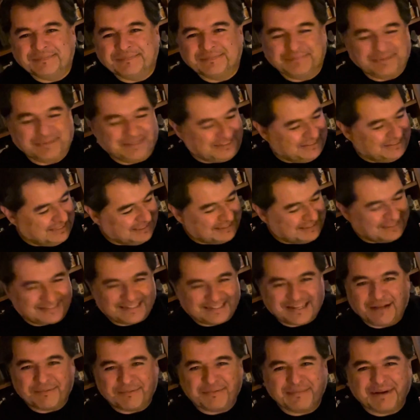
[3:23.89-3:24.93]
But check this
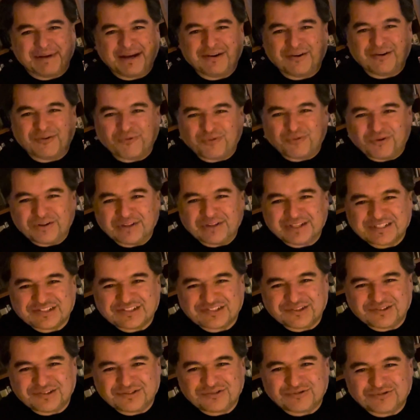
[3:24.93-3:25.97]
album out on Rolling
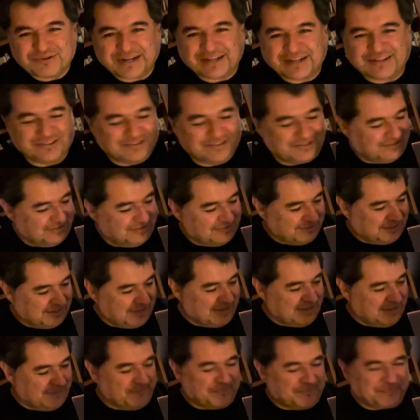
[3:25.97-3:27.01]
Stones Records.
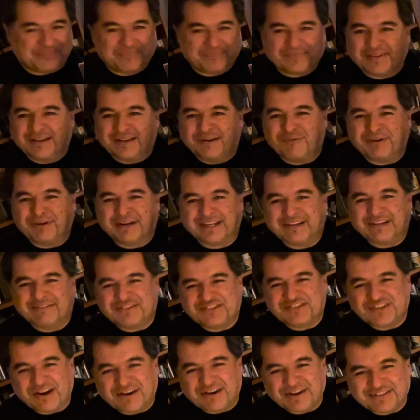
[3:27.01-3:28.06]
Okay, I want to give a
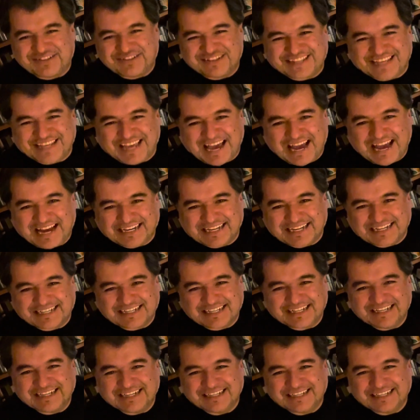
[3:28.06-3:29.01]
shout out to The Attic.